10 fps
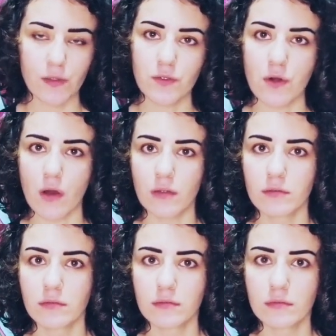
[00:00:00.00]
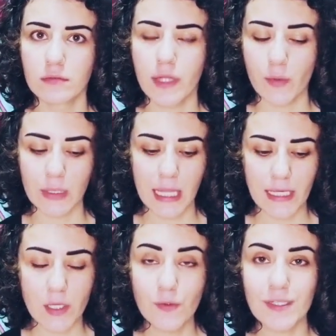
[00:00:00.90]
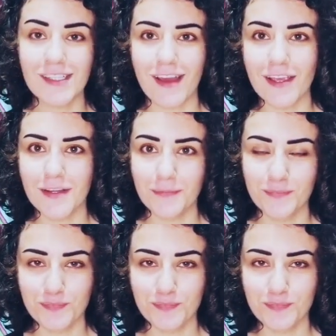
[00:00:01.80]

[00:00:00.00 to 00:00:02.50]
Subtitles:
control. They will let you decide.